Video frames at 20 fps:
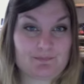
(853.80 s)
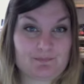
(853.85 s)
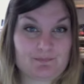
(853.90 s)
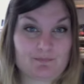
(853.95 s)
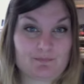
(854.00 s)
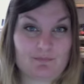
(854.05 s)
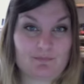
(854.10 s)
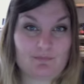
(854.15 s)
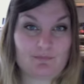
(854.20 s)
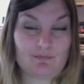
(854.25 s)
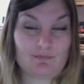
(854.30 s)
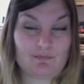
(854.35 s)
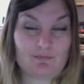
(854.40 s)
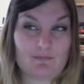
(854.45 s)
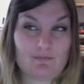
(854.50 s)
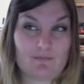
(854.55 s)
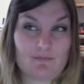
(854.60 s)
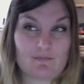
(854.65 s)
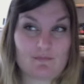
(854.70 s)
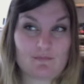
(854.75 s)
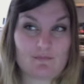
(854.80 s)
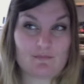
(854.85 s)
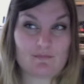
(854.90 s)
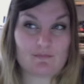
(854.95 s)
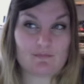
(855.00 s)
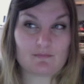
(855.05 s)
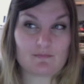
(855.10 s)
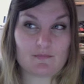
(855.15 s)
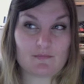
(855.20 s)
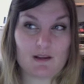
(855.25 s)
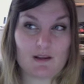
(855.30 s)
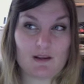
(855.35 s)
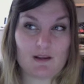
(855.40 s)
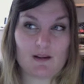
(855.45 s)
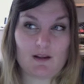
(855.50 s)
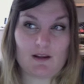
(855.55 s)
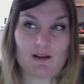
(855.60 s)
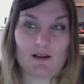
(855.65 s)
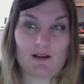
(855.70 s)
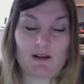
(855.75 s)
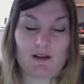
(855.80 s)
Nothing is said.